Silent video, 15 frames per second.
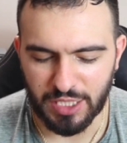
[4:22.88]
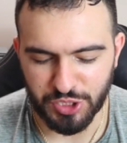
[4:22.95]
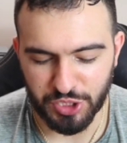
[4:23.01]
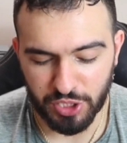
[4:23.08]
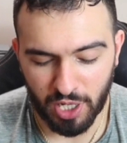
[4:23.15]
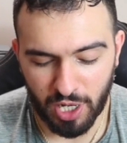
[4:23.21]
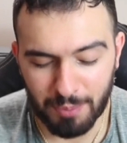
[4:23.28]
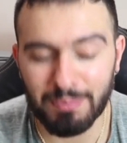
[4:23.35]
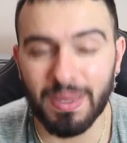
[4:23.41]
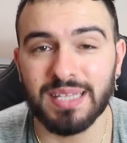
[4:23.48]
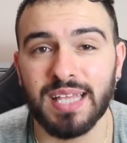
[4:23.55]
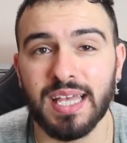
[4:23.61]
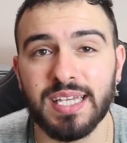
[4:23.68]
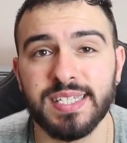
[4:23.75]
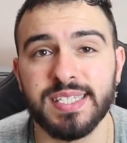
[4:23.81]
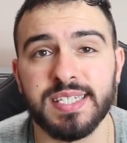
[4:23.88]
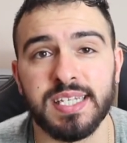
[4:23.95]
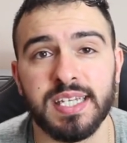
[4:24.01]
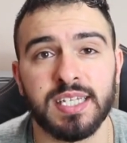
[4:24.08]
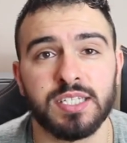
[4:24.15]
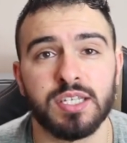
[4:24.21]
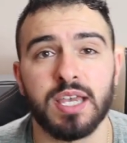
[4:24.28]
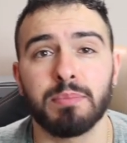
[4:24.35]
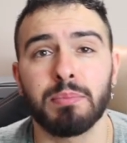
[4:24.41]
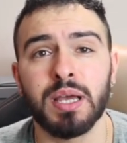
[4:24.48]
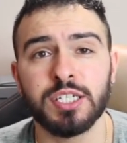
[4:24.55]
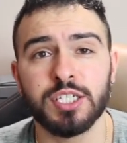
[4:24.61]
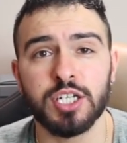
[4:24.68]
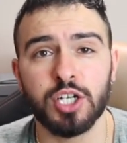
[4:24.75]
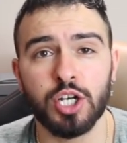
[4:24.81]
do you know how mad that is here? So
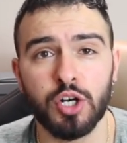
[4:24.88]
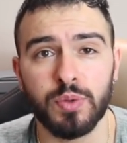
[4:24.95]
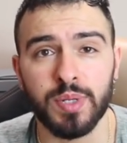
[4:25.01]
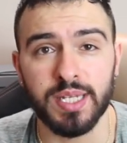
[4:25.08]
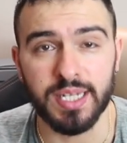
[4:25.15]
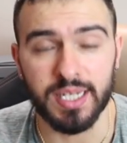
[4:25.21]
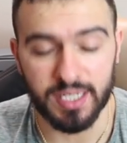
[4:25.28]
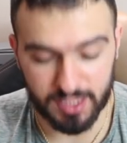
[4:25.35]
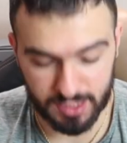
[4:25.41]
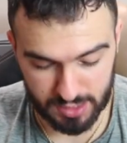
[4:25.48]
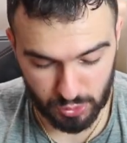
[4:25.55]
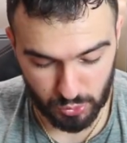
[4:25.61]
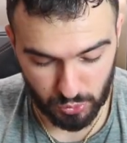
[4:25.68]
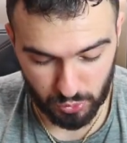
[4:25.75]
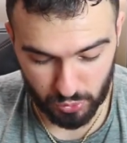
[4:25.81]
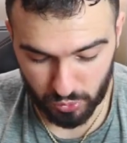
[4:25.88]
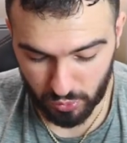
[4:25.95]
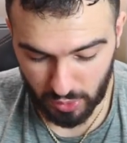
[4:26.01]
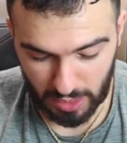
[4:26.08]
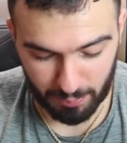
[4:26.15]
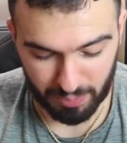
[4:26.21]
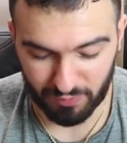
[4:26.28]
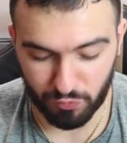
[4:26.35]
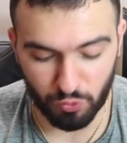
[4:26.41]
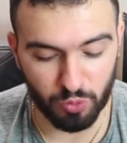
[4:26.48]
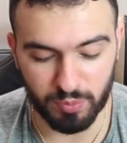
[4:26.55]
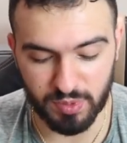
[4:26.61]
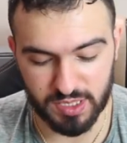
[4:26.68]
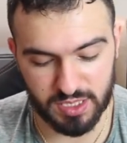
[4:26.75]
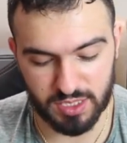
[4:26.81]
imagine going here to a
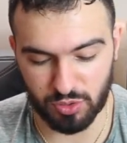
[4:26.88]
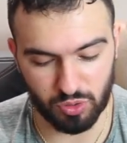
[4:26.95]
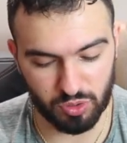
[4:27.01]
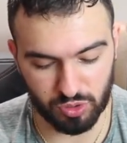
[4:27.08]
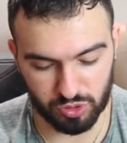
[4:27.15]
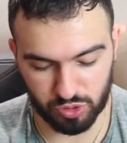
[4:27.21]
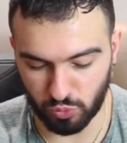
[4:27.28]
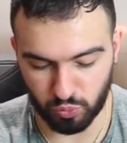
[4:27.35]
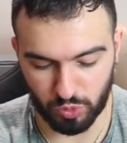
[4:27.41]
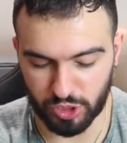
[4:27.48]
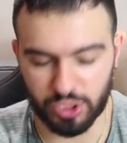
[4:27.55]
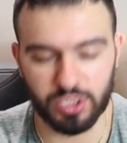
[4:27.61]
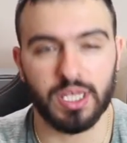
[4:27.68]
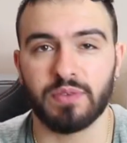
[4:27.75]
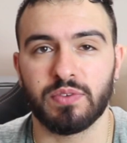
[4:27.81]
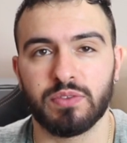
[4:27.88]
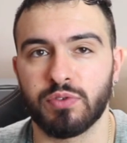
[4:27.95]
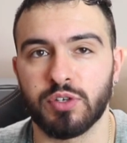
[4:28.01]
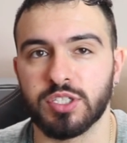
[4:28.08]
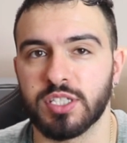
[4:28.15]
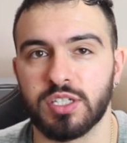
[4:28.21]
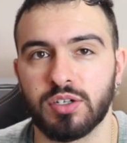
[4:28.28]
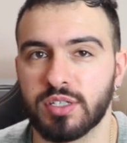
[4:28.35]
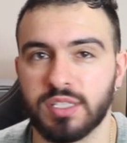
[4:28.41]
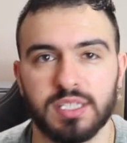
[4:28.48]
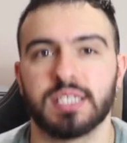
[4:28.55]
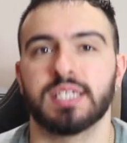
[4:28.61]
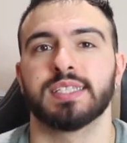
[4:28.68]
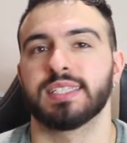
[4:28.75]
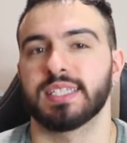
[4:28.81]
performance or to watch David Foster
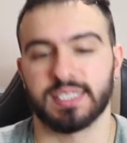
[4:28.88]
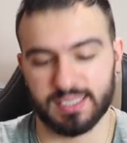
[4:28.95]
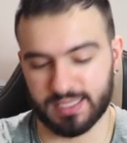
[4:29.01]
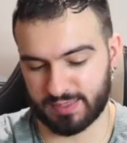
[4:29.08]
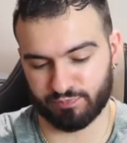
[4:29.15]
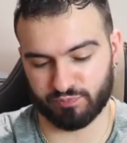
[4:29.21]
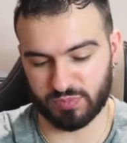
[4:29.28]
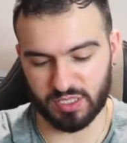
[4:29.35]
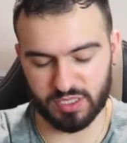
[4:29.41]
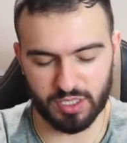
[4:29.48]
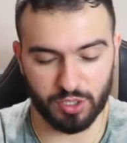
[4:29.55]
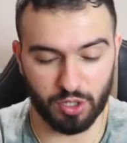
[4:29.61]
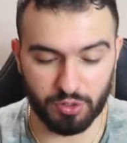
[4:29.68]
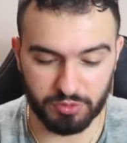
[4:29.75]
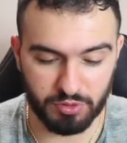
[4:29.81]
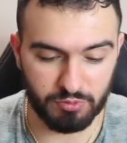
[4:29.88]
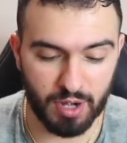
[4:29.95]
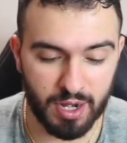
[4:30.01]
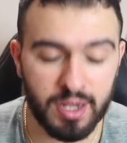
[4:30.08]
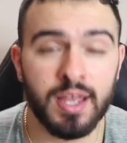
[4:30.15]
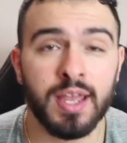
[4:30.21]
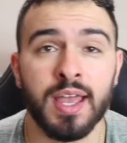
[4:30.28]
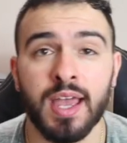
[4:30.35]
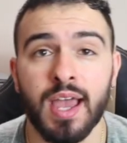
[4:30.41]
in this scenario, right?